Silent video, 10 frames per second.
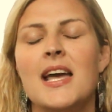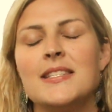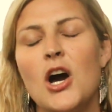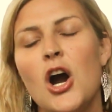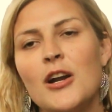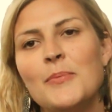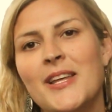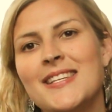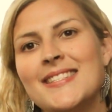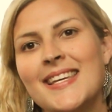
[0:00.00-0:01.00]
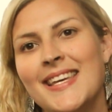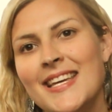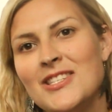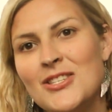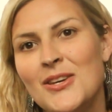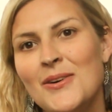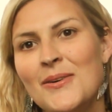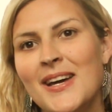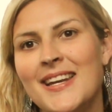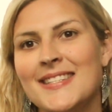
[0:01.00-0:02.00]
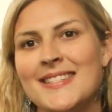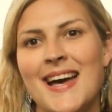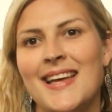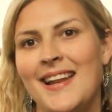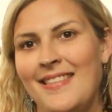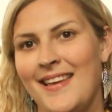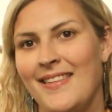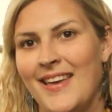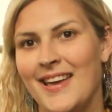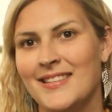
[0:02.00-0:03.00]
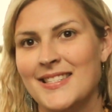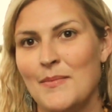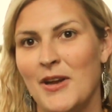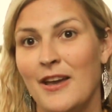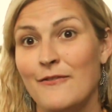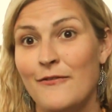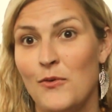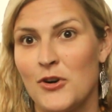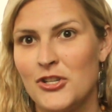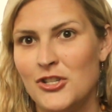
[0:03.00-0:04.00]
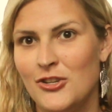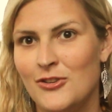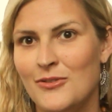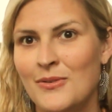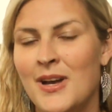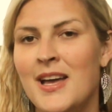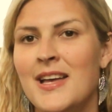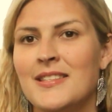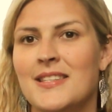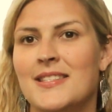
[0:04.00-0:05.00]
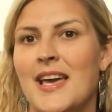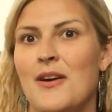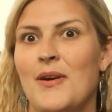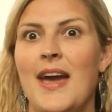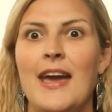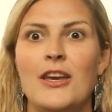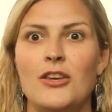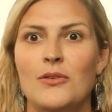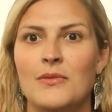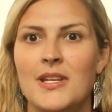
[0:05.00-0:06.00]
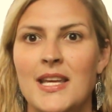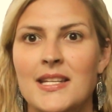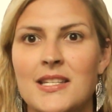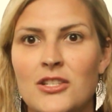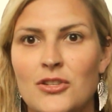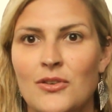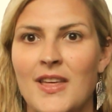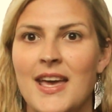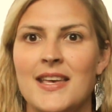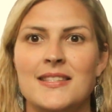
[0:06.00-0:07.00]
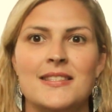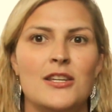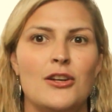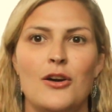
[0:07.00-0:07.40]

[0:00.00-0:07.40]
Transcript: It's a hard place to get to, and it's not anything that someone can force you to say, okay, you need to do this.